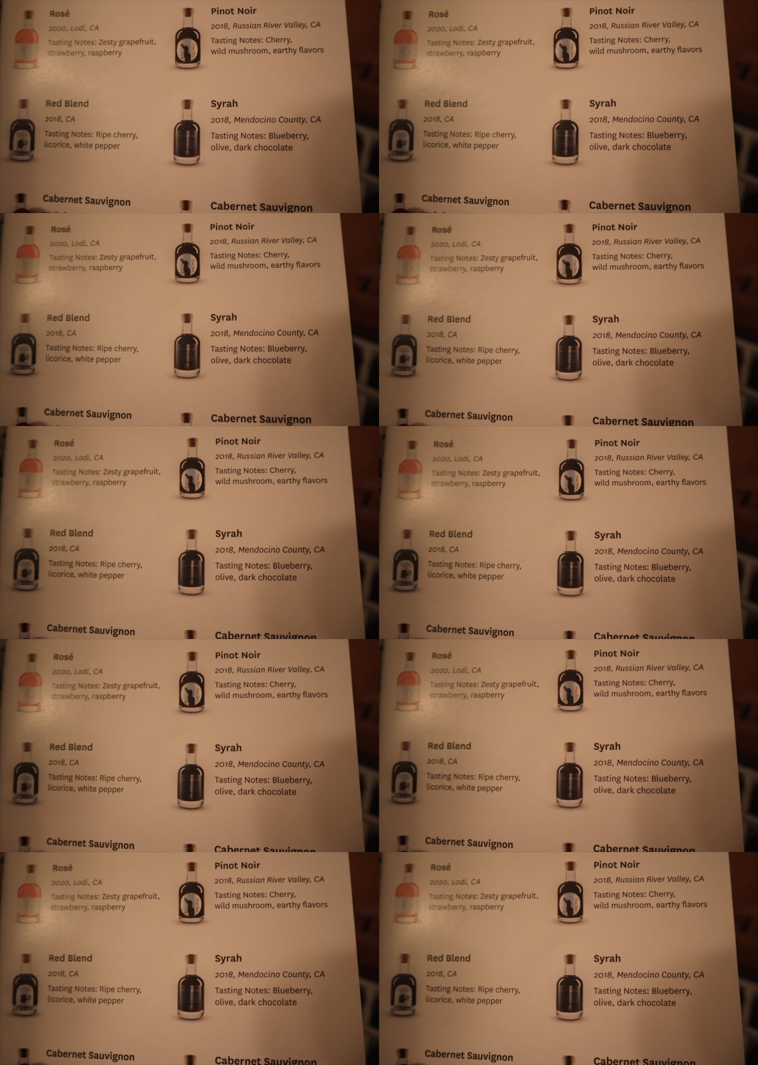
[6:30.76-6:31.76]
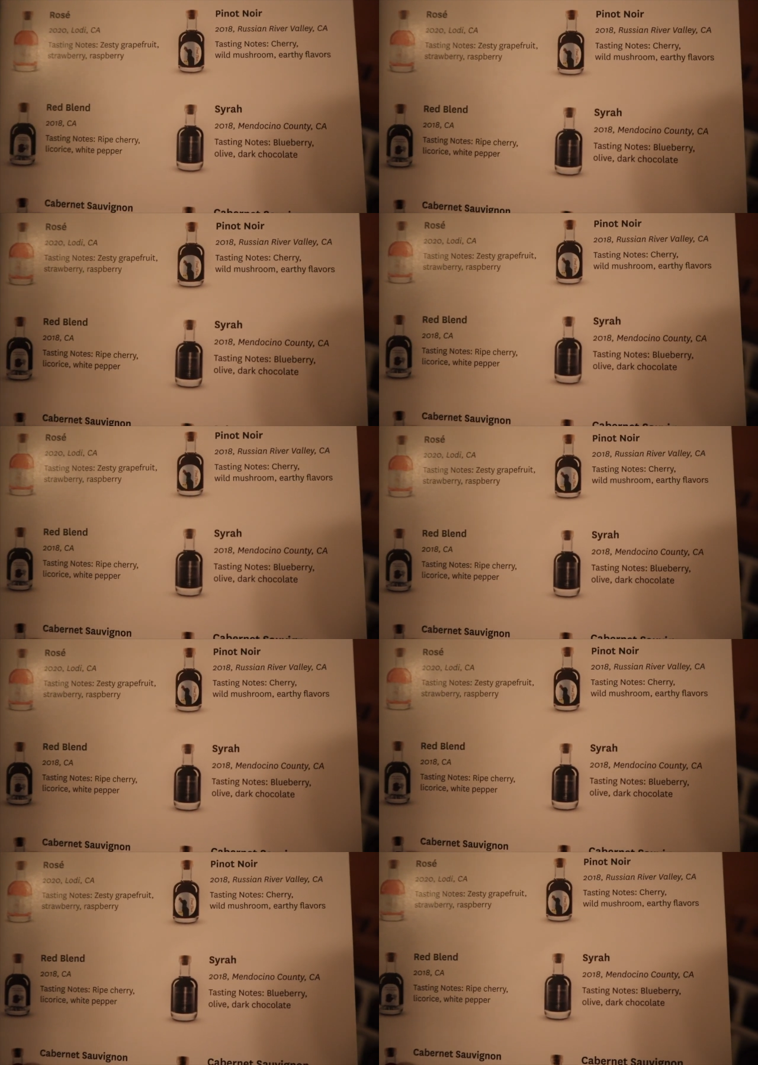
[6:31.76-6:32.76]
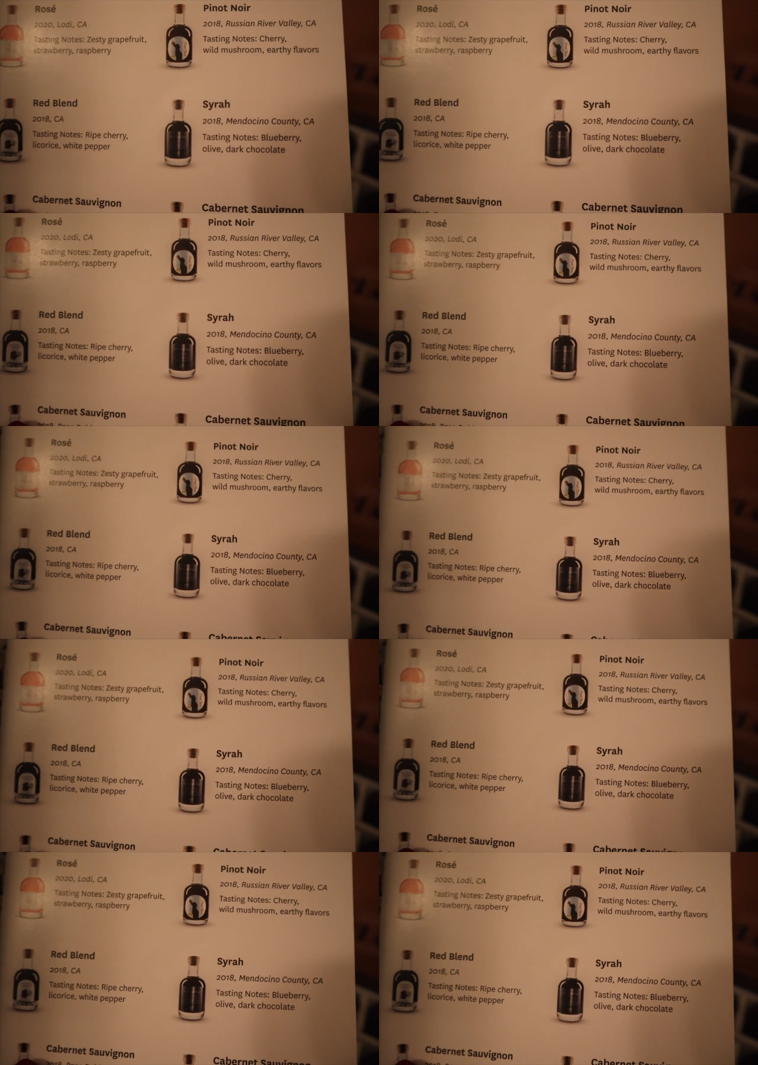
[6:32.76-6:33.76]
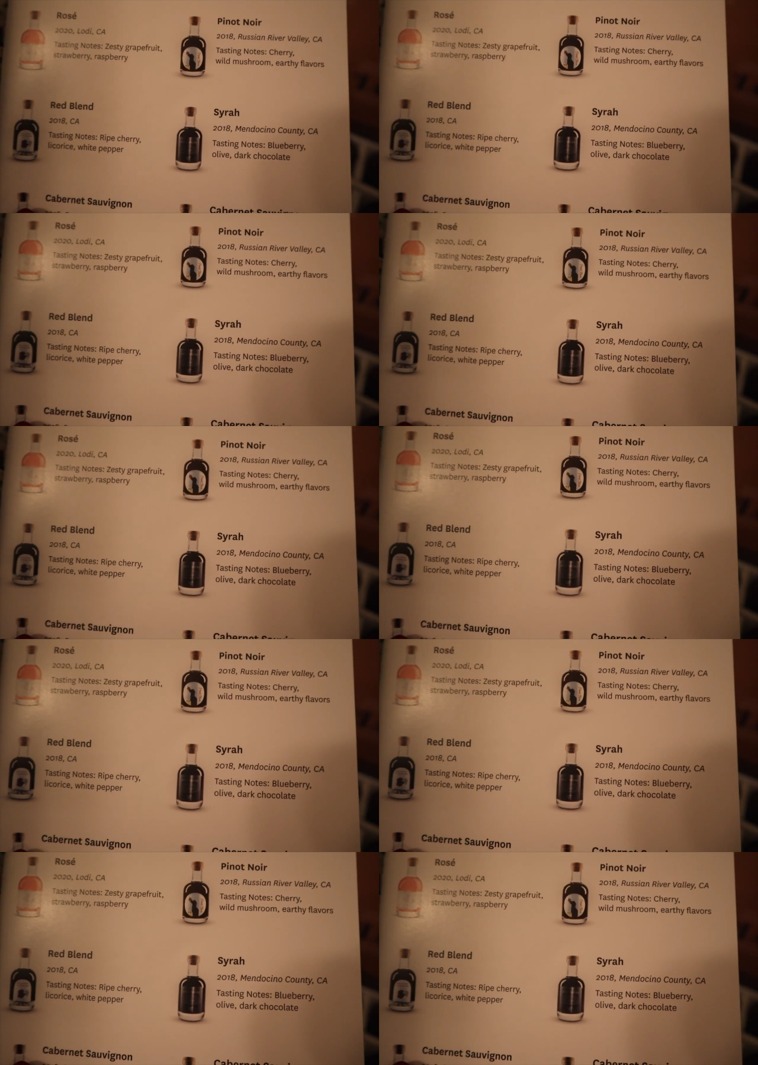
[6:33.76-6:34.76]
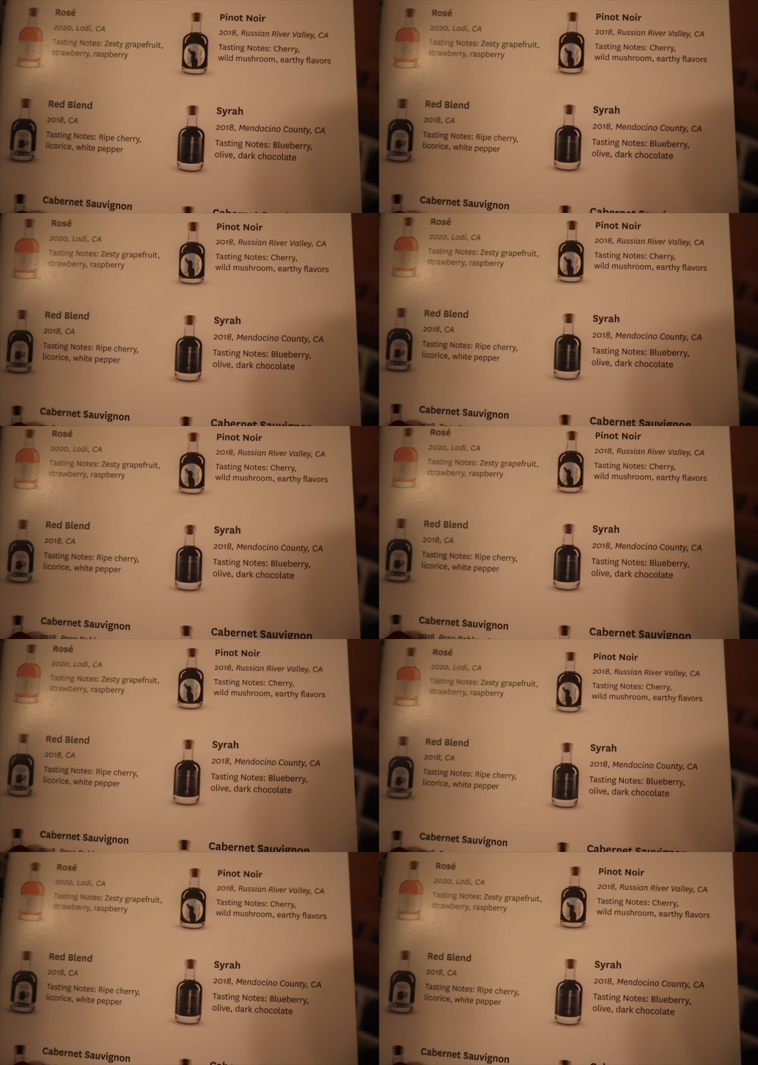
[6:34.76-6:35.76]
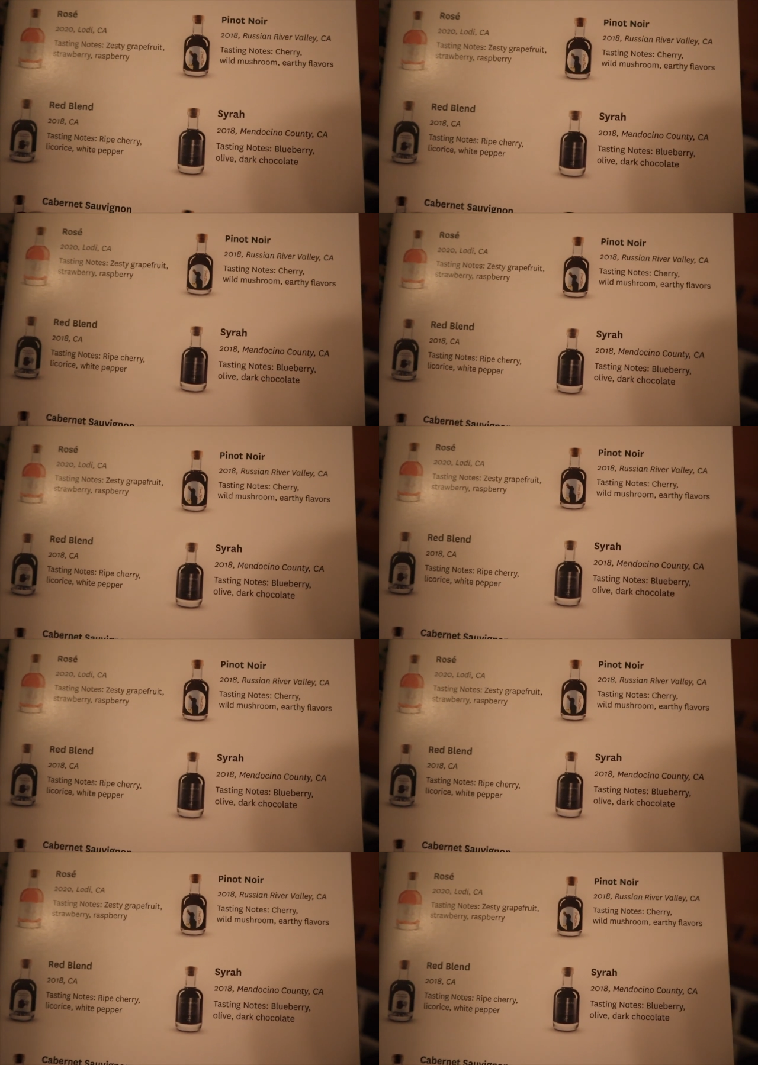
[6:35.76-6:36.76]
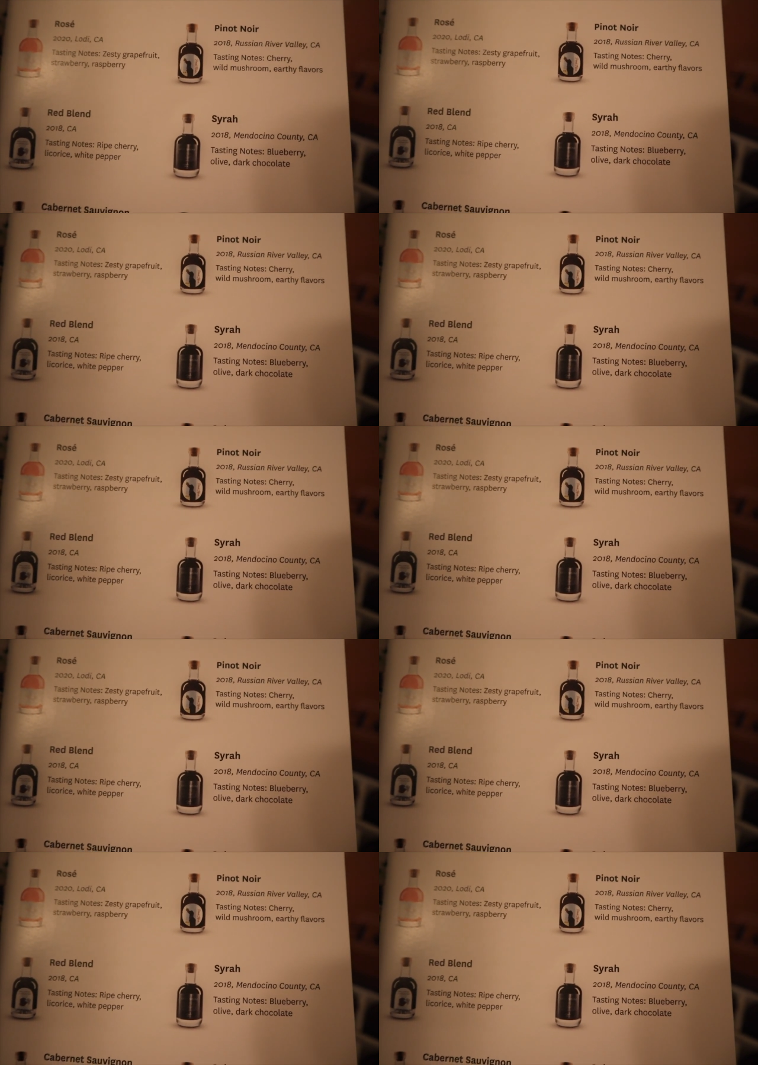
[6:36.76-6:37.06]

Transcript: (no speaker visible)